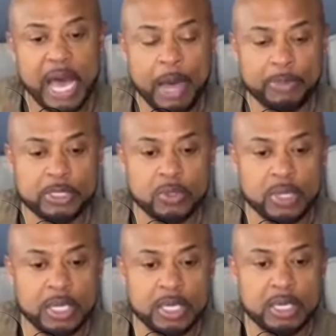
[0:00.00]
the
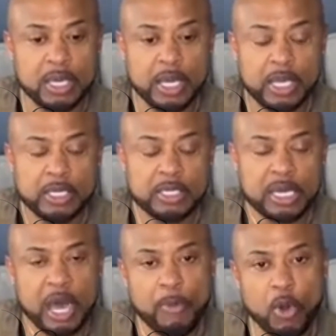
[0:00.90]
opportunity to
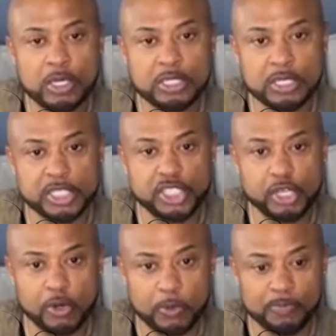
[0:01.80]
come on to the
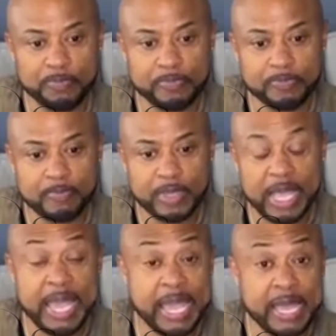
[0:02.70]
show.
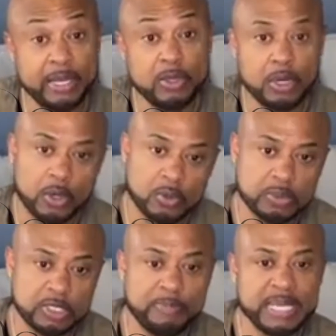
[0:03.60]
And,
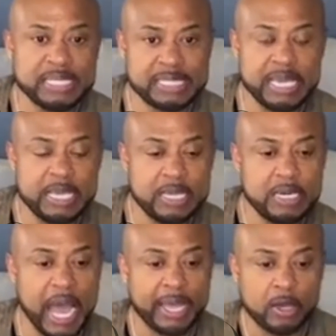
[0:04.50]
to be
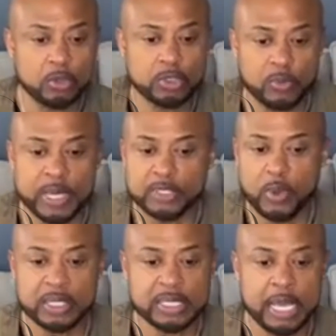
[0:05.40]
seen. I can go to
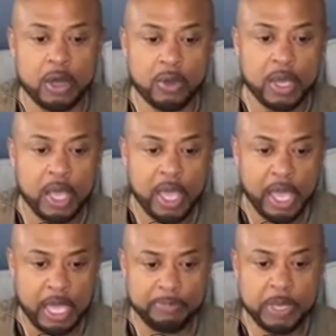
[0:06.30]
restaurants now
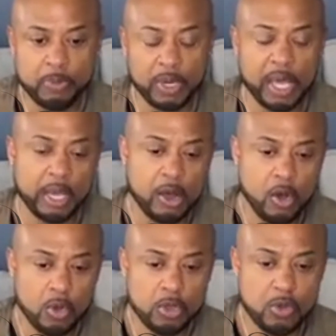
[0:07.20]
and people are like,
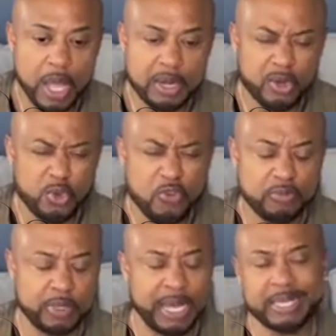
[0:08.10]
oh, I know you.
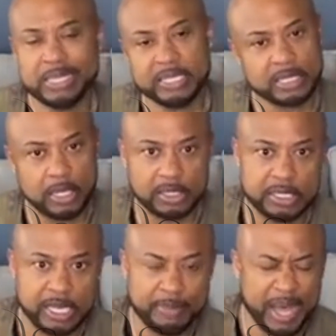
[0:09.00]
I get this all
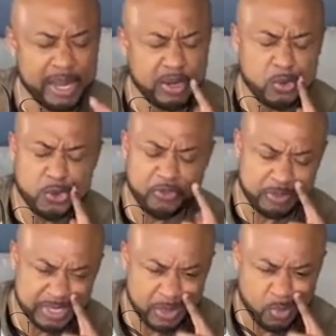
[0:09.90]
the time. I know you
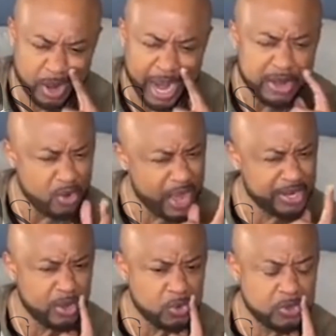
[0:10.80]
from somewhere. I
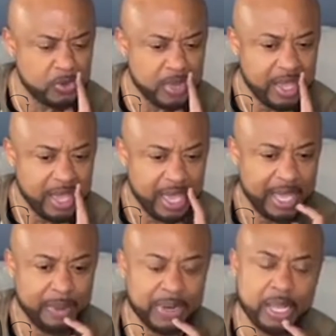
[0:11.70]
know you.
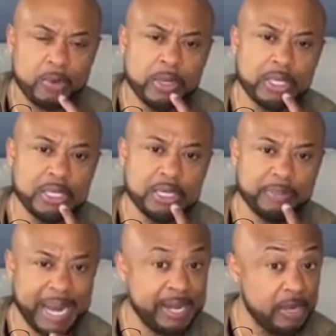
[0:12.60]
And I'm like, really?
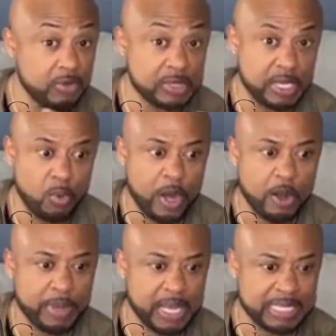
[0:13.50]
But I never say
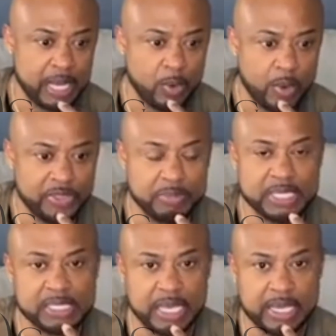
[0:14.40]
where, because I don't want them
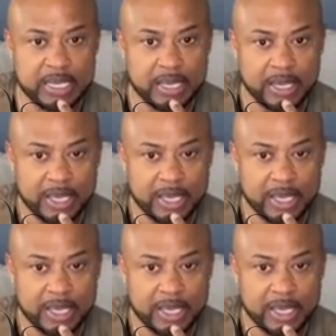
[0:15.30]
to say,